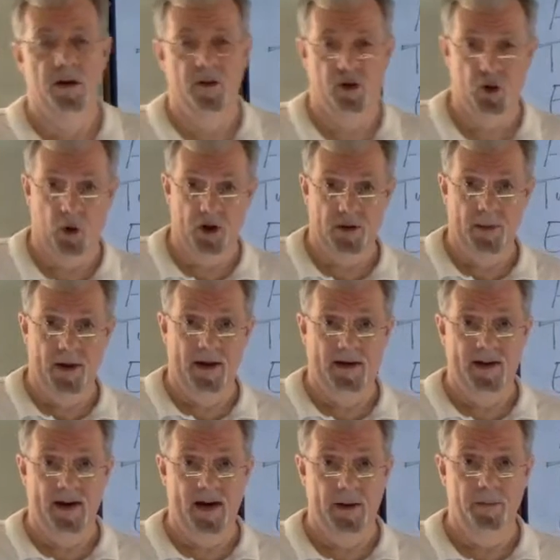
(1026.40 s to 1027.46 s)
in the shortest amount
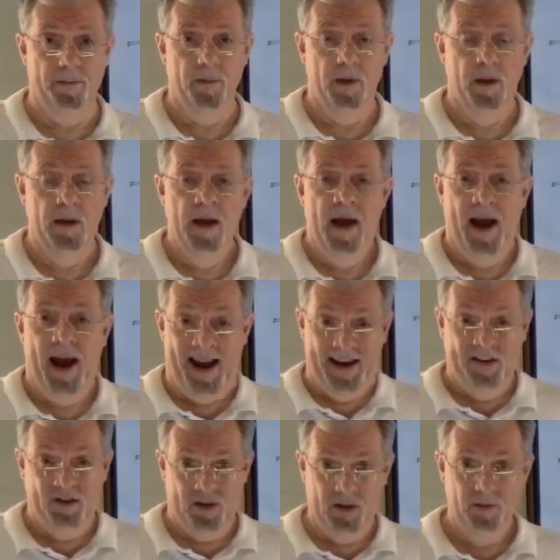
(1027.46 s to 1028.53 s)
of time
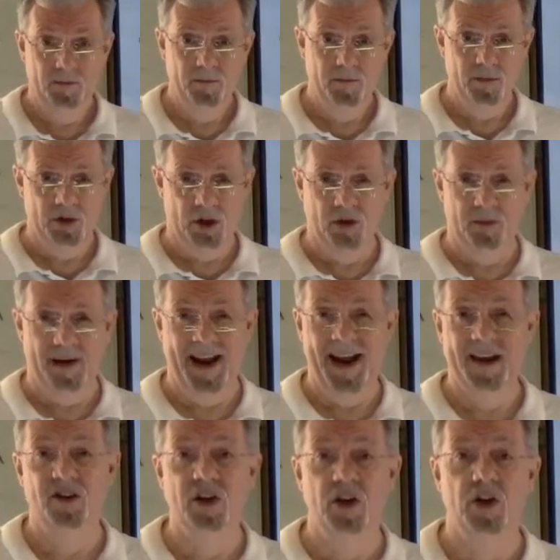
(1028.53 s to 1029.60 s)
has excuse me
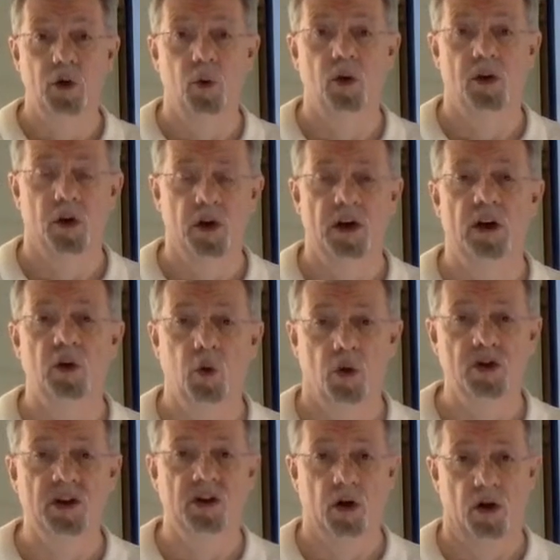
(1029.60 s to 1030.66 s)
has to do with looking
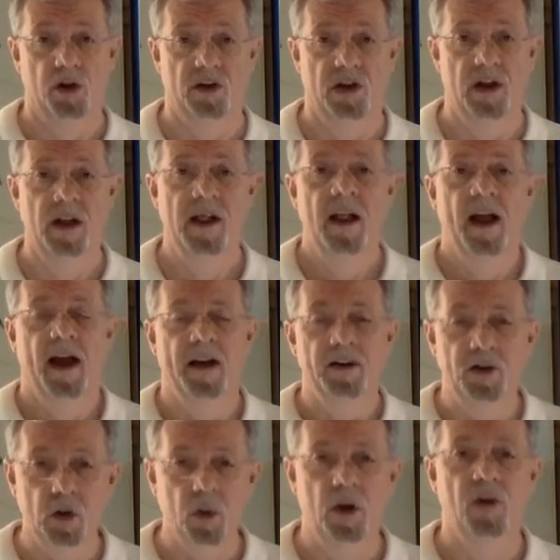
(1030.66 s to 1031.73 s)
towards eternity
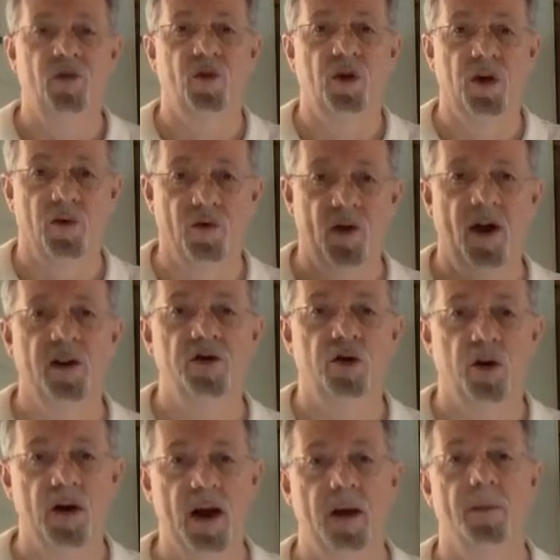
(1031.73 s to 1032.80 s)
and doing for your friends,
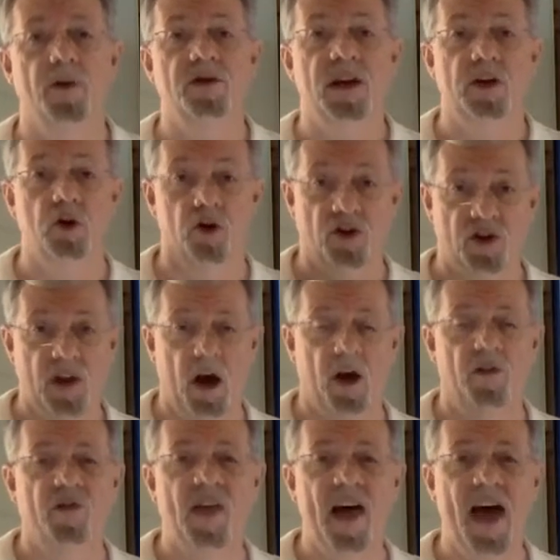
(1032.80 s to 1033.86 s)
your neighbors, and
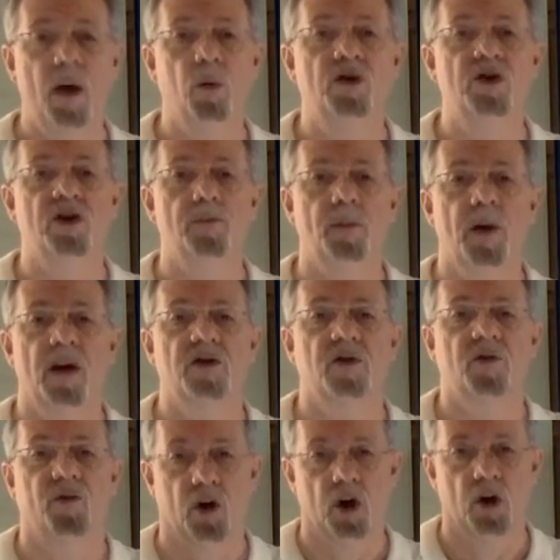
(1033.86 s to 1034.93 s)
yourself that which is
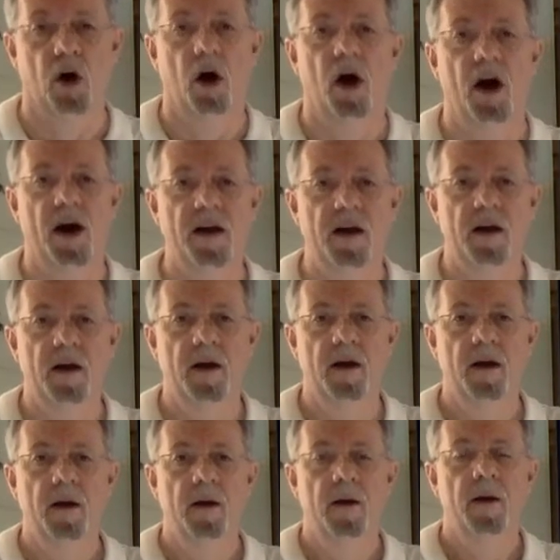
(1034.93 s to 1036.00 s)
best for God
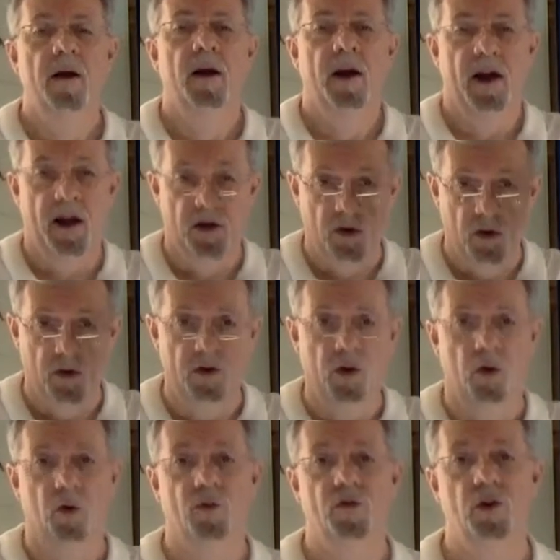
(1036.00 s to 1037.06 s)
and your
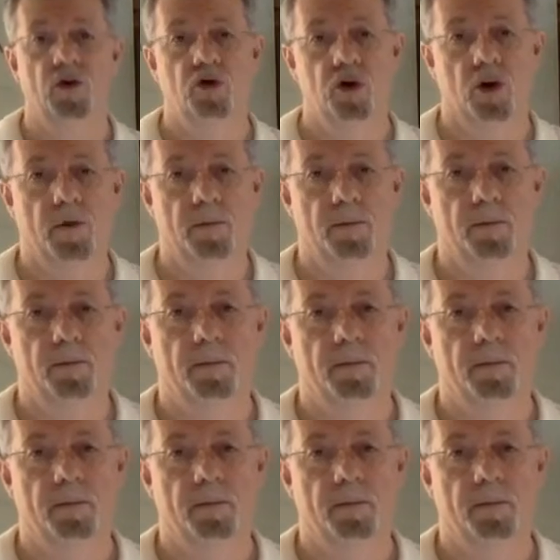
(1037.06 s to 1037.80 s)
eternal future.